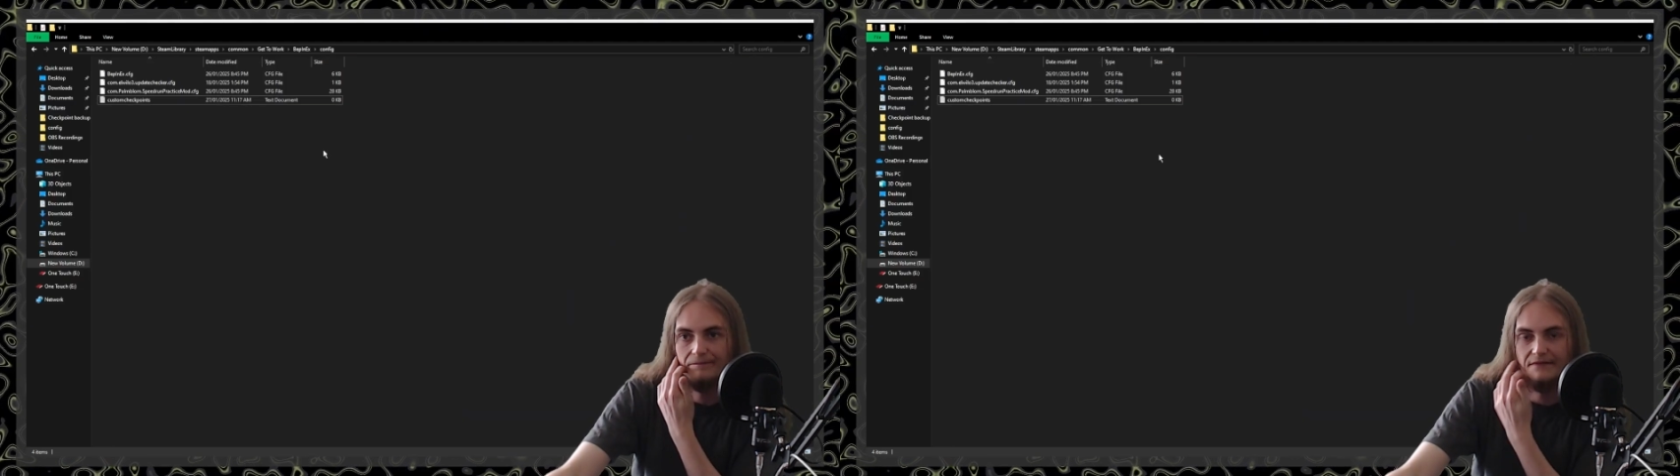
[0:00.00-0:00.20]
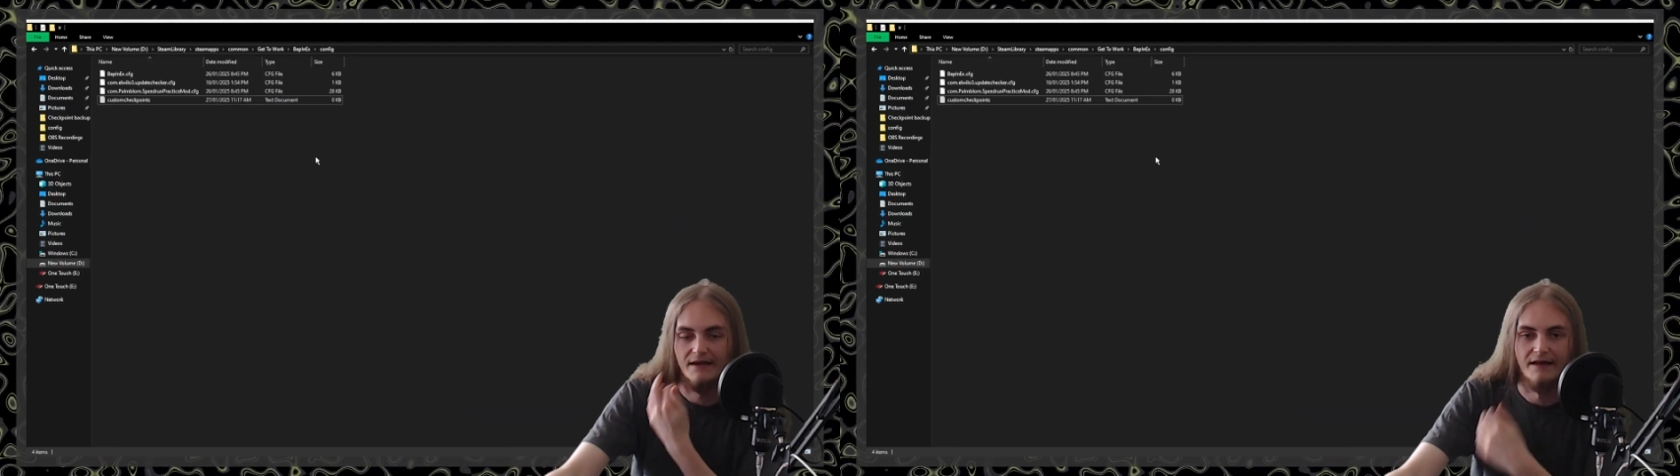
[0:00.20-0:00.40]

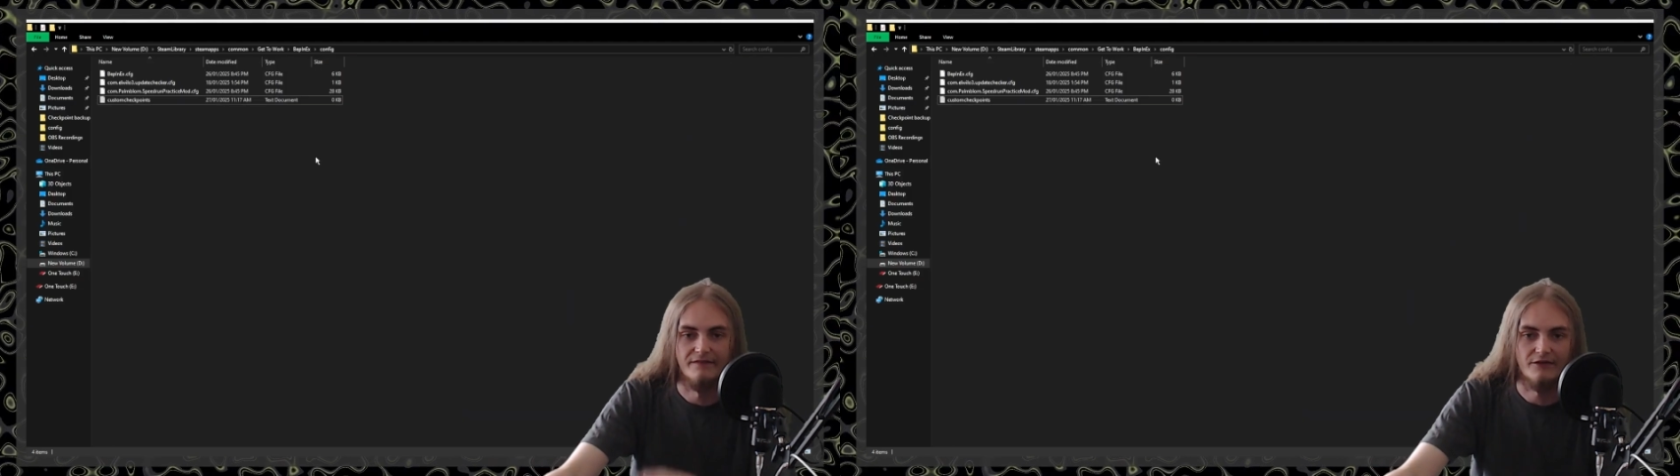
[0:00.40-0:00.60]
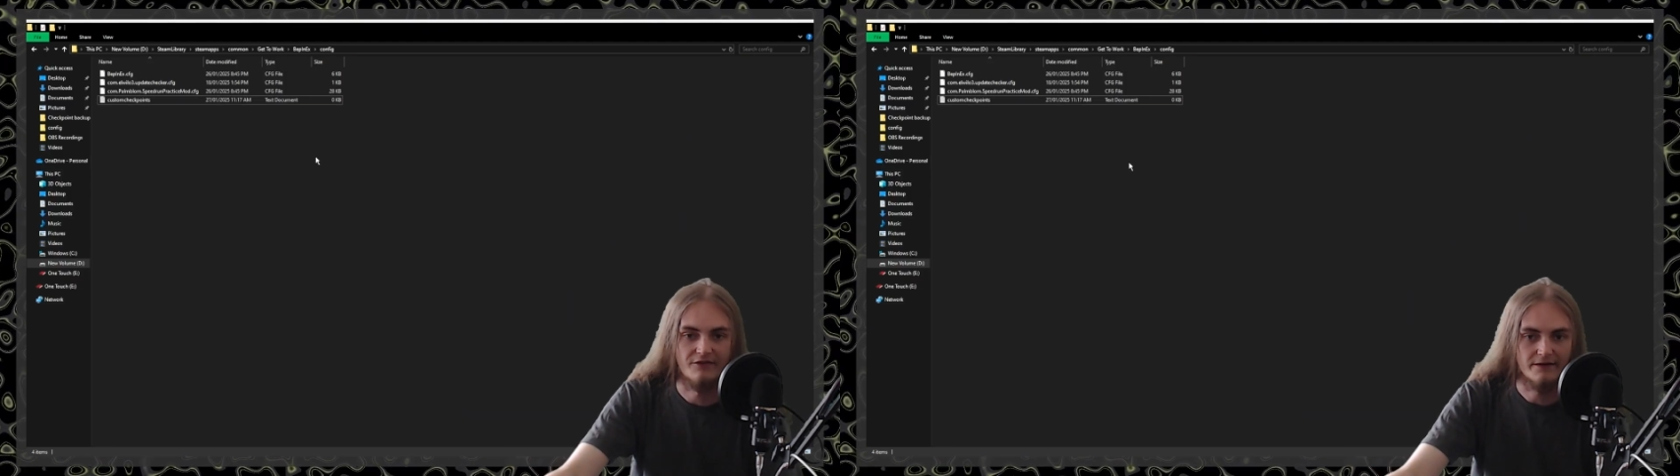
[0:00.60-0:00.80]
And the
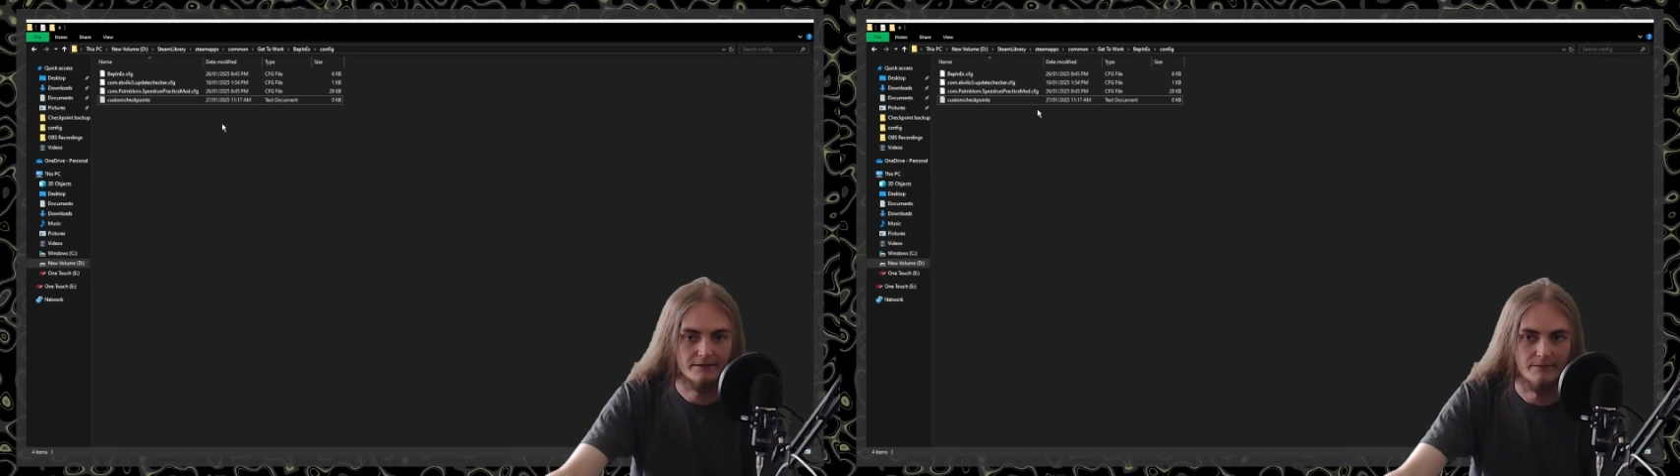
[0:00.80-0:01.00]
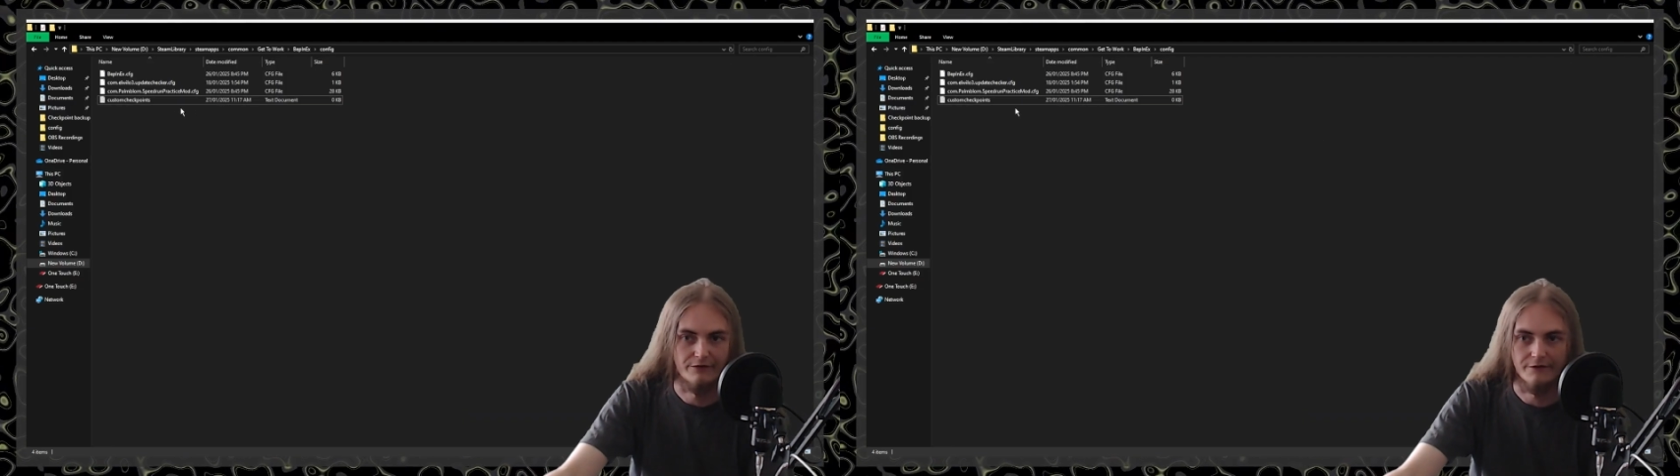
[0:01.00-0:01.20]
second
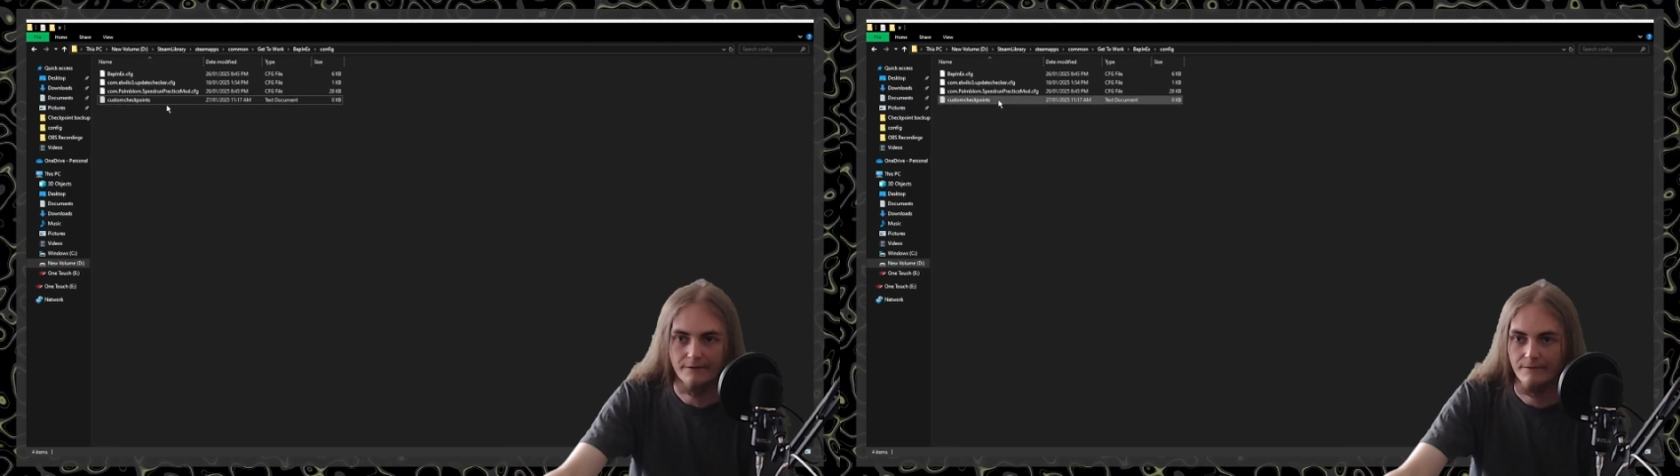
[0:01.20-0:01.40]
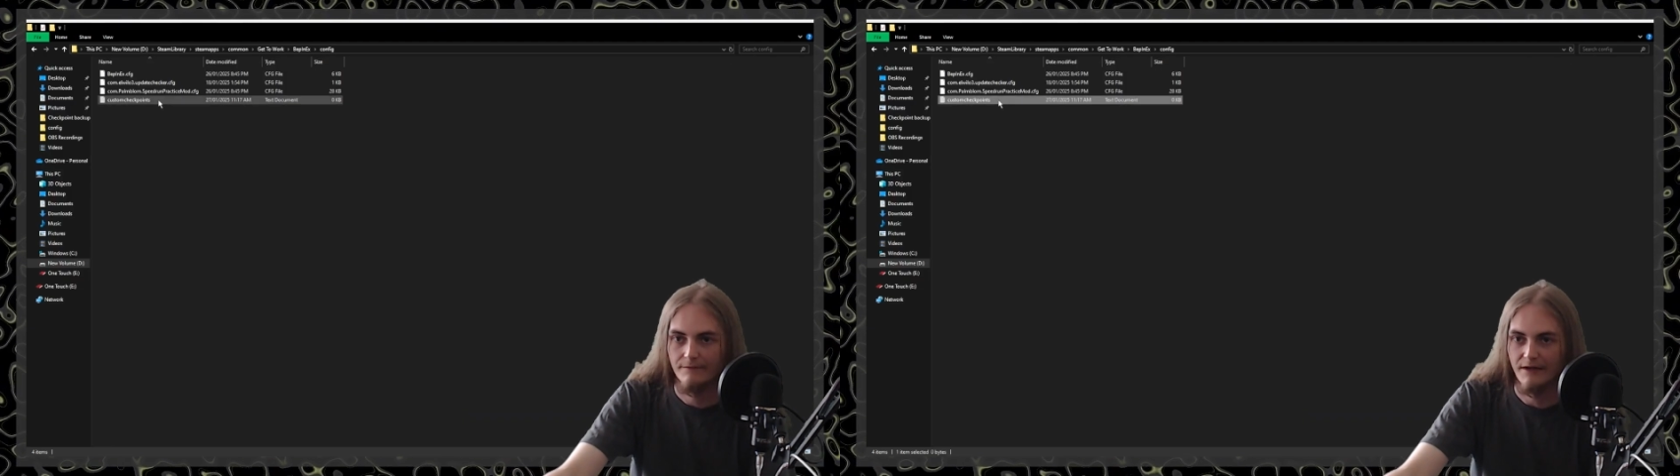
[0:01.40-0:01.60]
method,
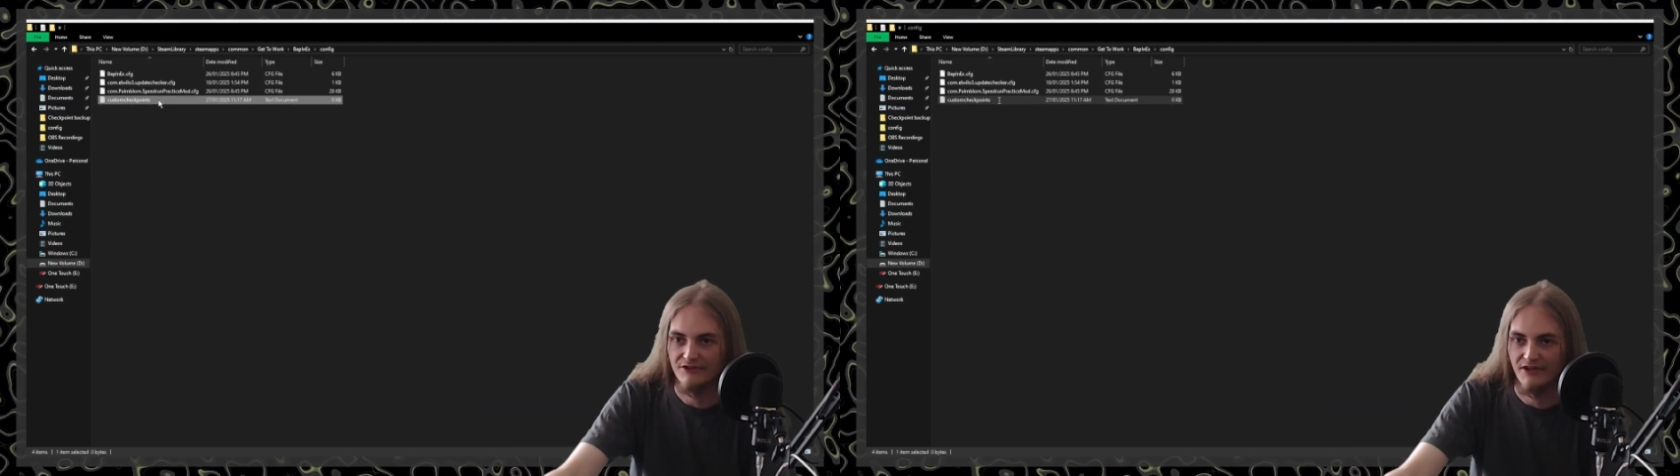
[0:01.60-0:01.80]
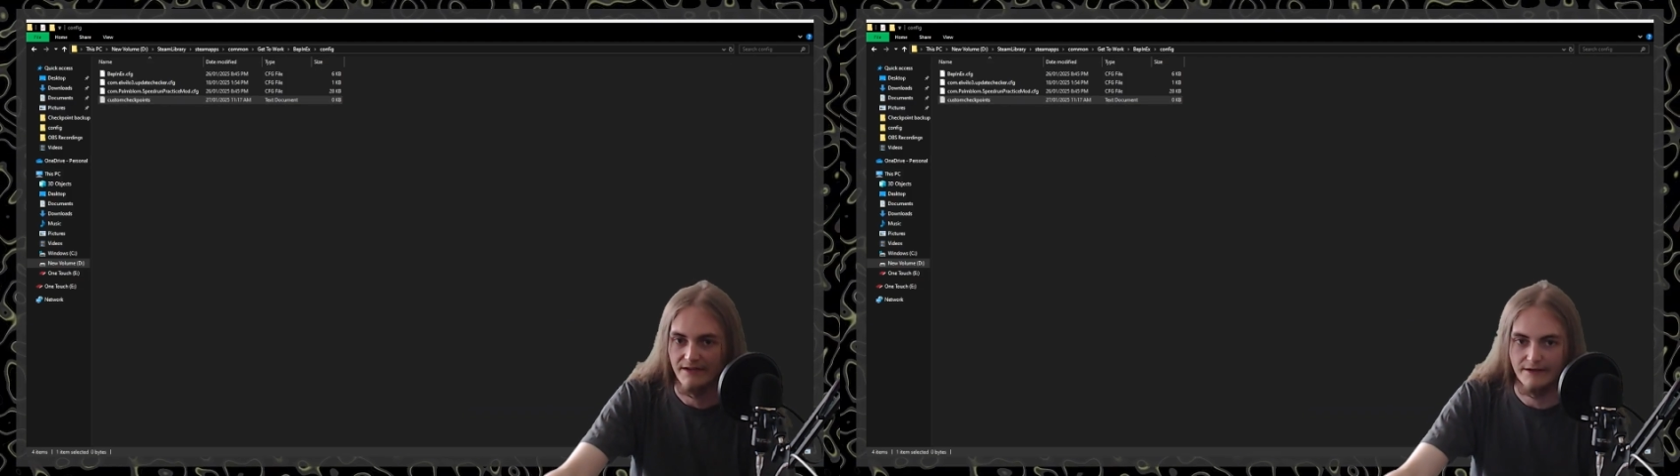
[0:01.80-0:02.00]
actually I
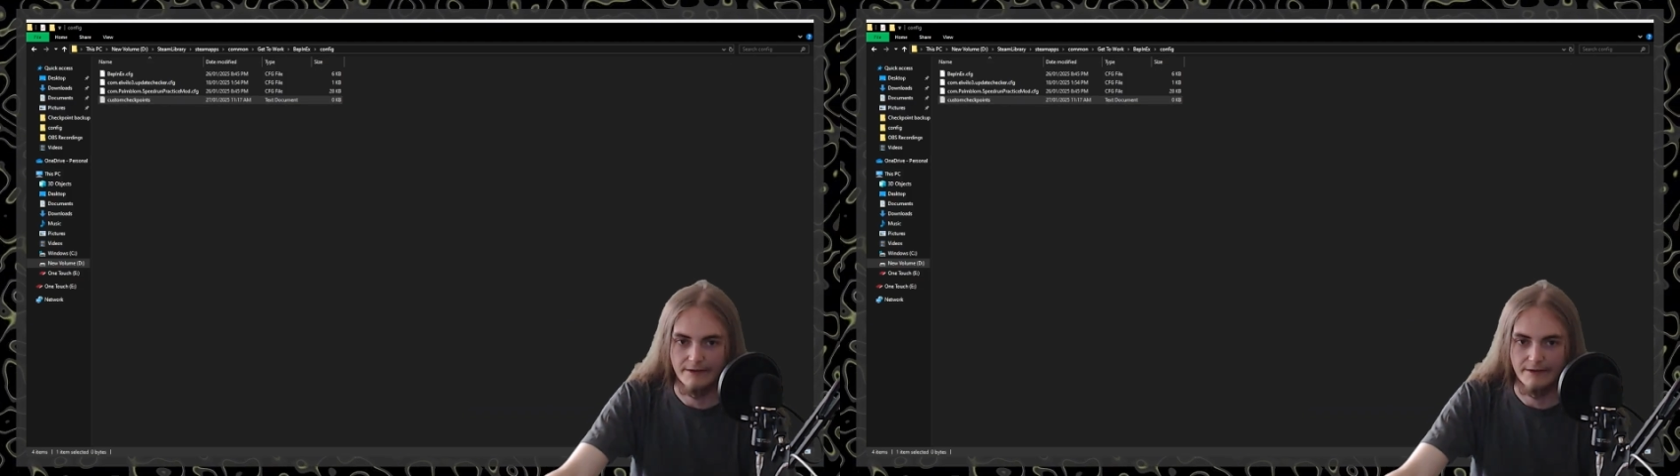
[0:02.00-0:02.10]
can keep